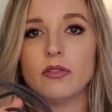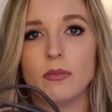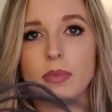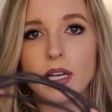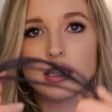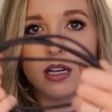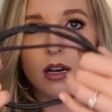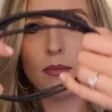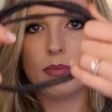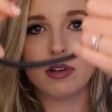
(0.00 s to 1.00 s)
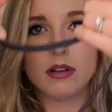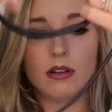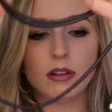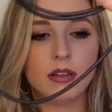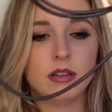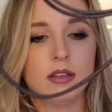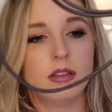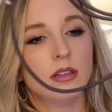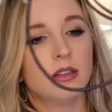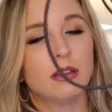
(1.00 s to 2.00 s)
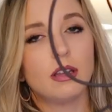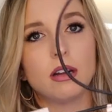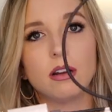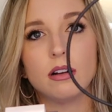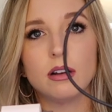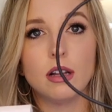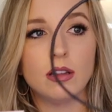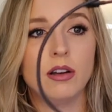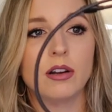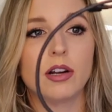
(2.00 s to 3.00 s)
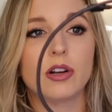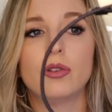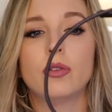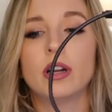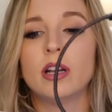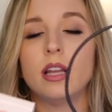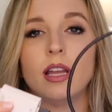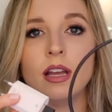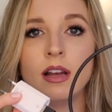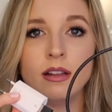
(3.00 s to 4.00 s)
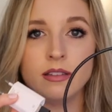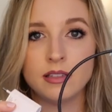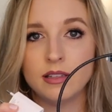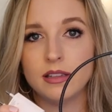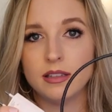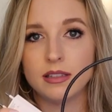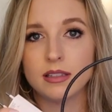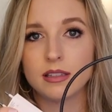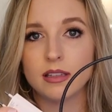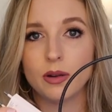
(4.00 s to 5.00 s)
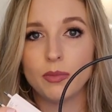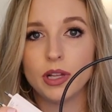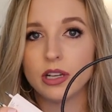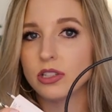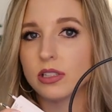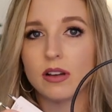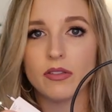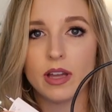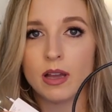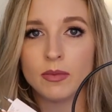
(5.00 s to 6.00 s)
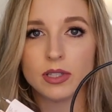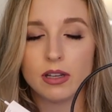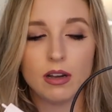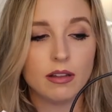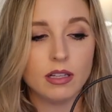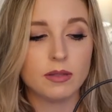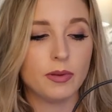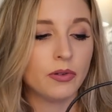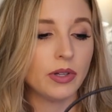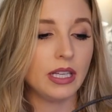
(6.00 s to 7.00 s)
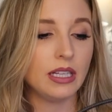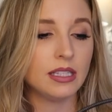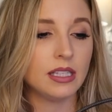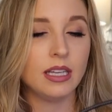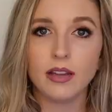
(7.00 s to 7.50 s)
even picked up that are a longer cord, and this little plug just off of Amazon that's been really easy.